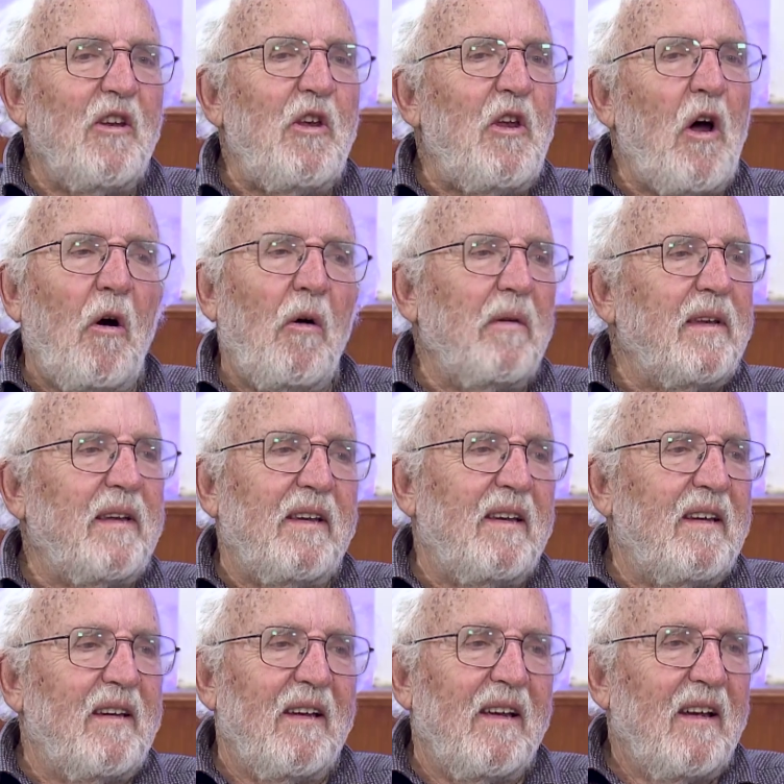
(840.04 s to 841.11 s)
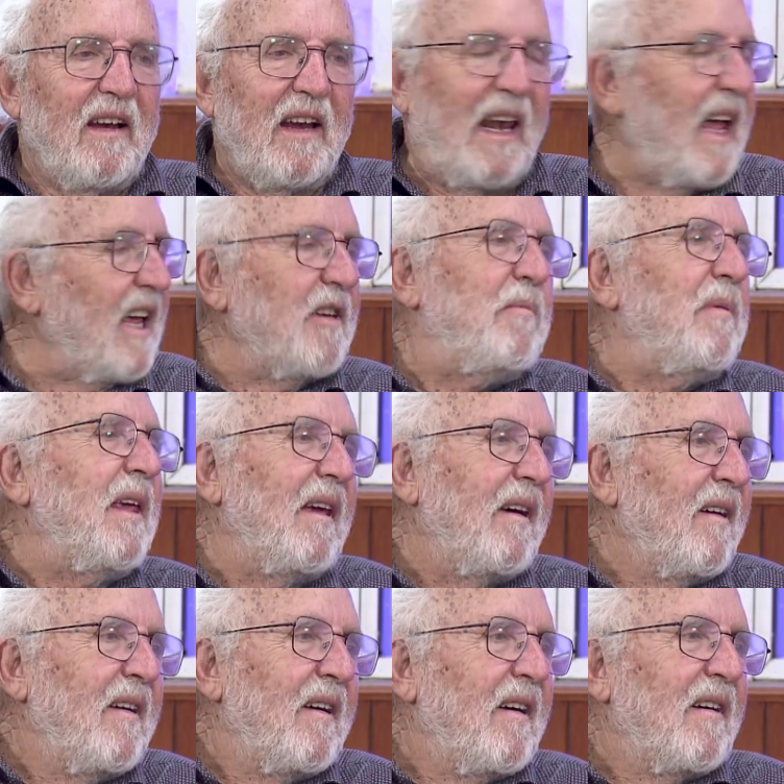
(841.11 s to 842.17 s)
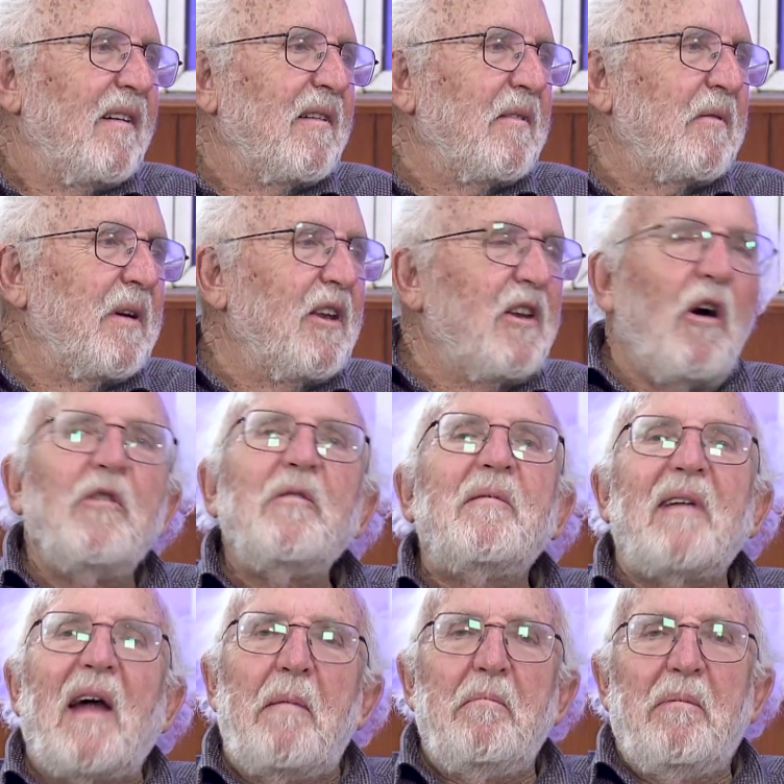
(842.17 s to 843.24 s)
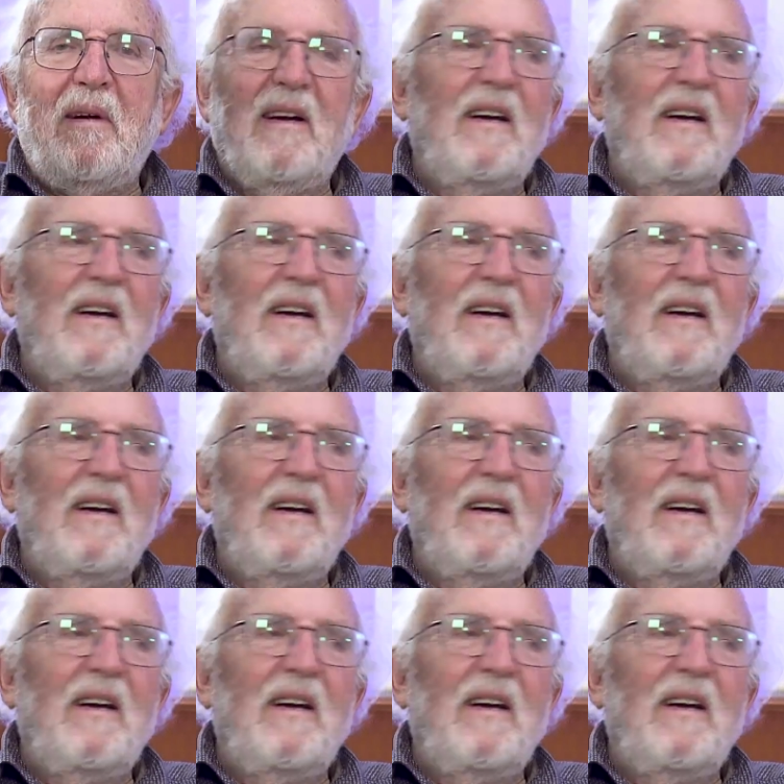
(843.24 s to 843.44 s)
don't like me. We don't jump.